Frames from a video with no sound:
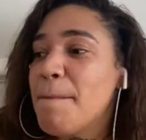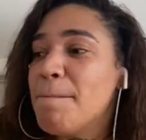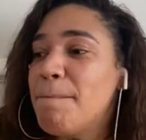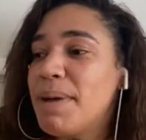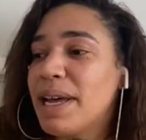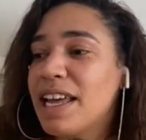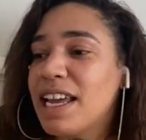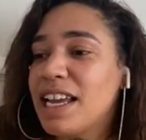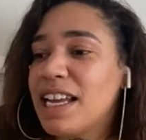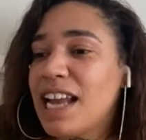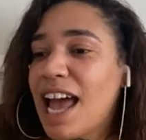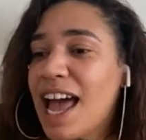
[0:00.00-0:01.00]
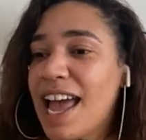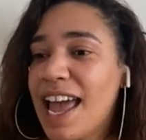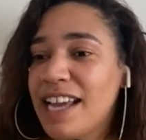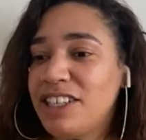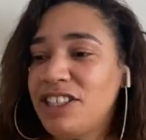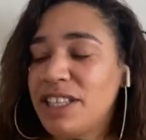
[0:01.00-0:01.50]
But I
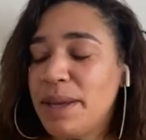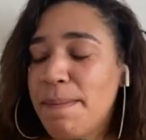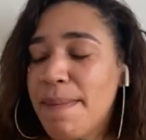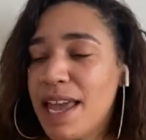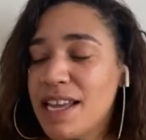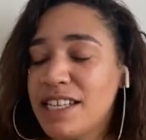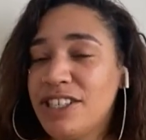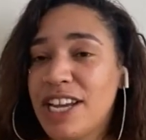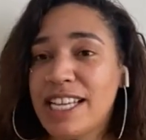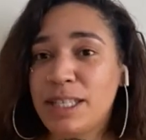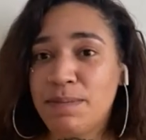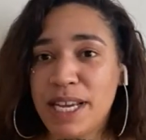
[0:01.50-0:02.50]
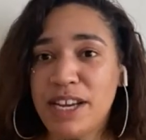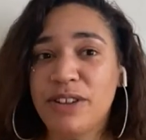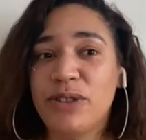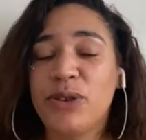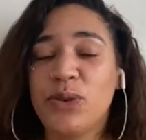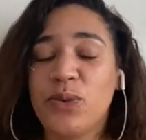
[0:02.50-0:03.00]
actually met Jasmine
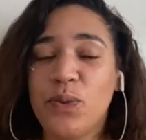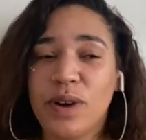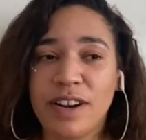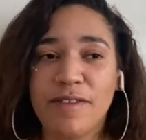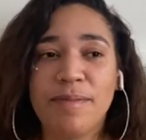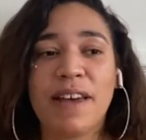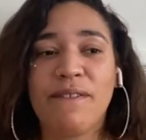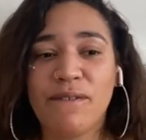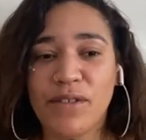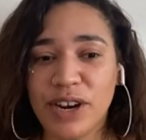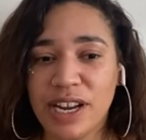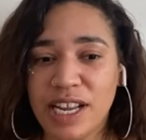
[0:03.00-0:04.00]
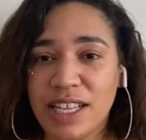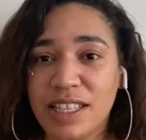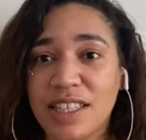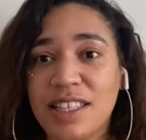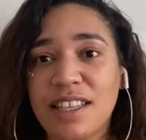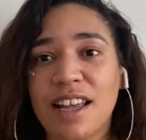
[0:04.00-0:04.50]
through one of my
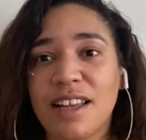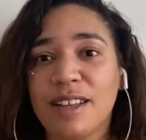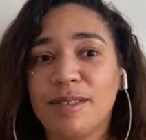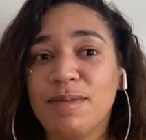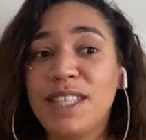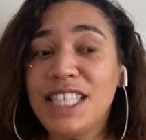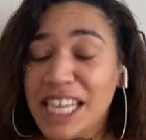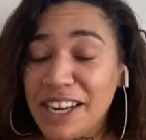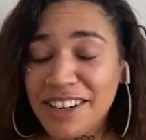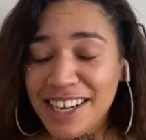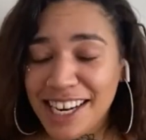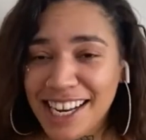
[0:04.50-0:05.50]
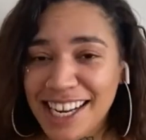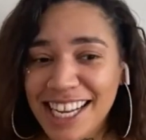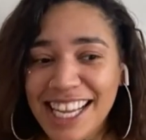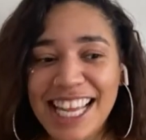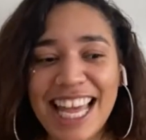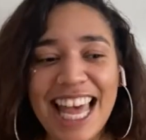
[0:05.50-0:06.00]
friends, um, Tierney,
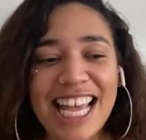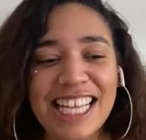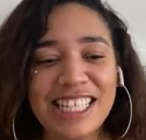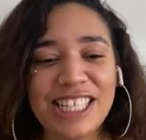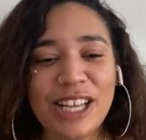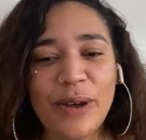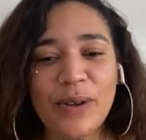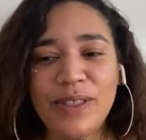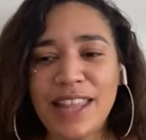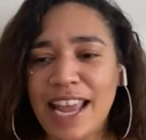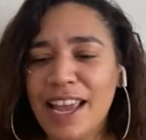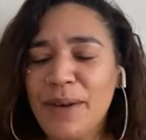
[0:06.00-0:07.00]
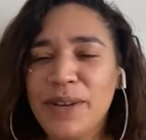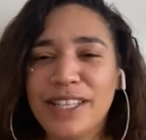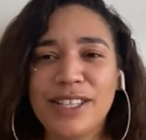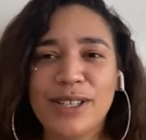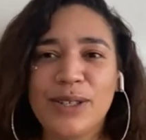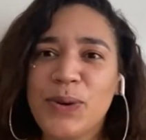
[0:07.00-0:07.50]
so they had went
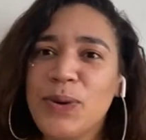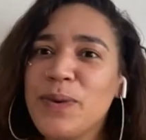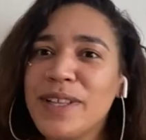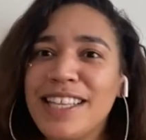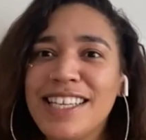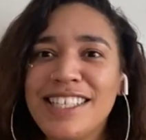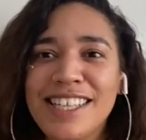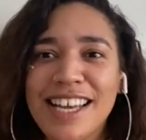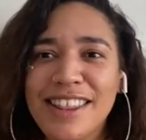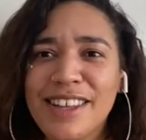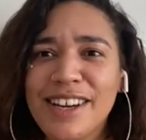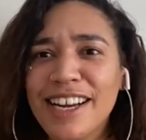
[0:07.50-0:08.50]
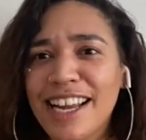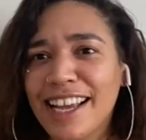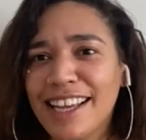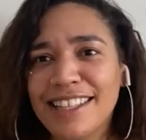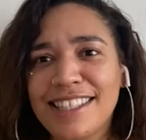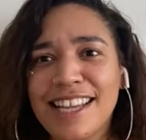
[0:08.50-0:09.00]
to school with each other in
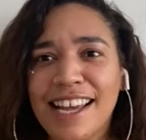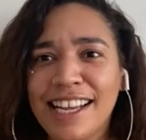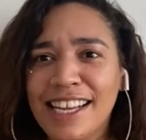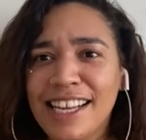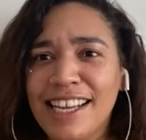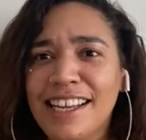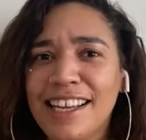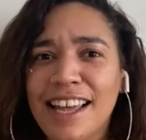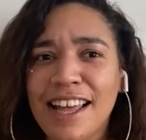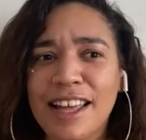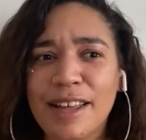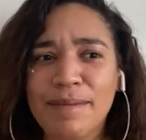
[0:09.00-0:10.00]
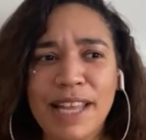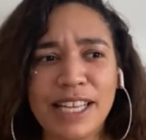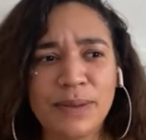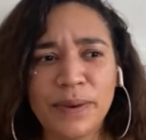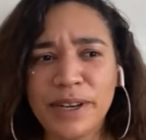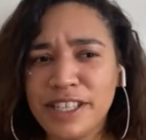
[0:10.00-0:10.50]
Kentucky. Um,
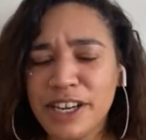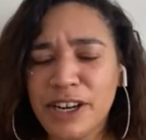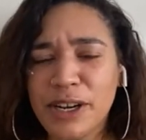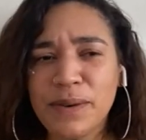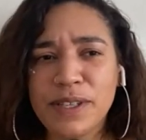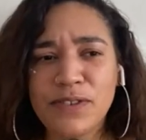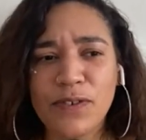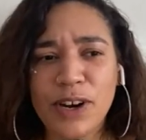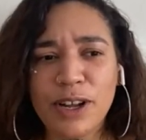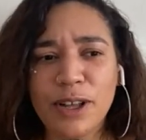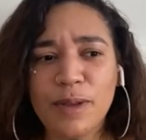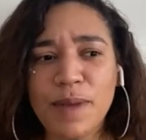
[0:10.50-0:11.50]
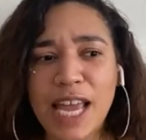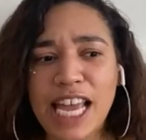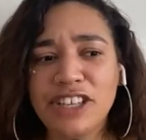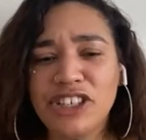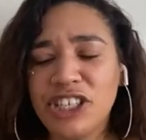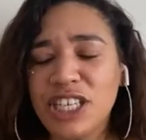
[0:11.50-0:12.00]
that's where Tierney was from,
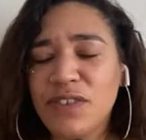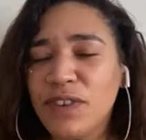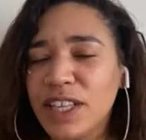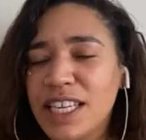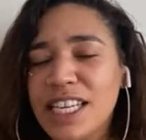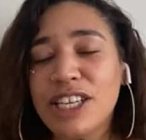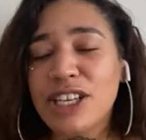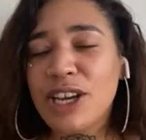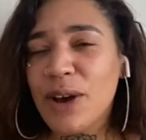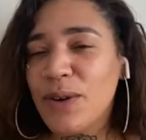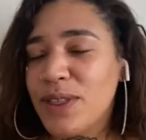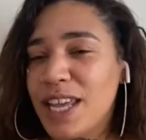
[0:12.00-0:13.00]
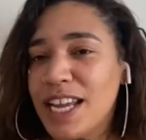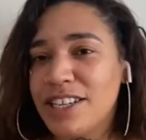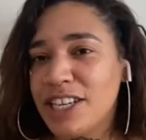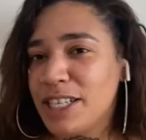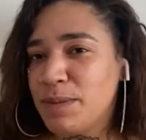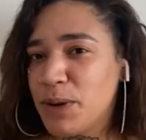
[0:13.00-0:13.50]
and she really didn't know that
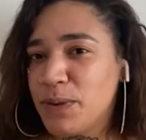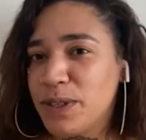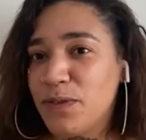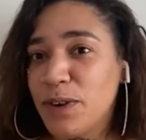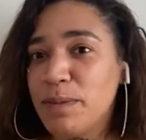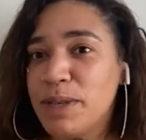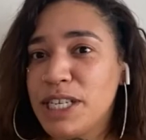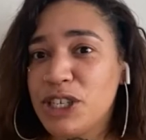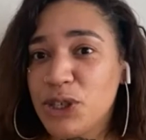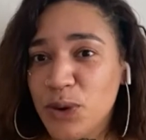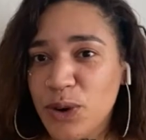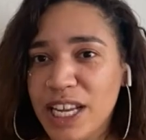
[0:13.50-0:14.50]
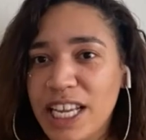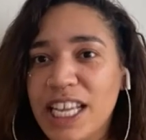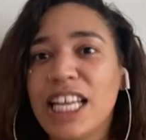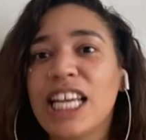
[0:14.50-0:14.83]
Jasmine was from Detroit.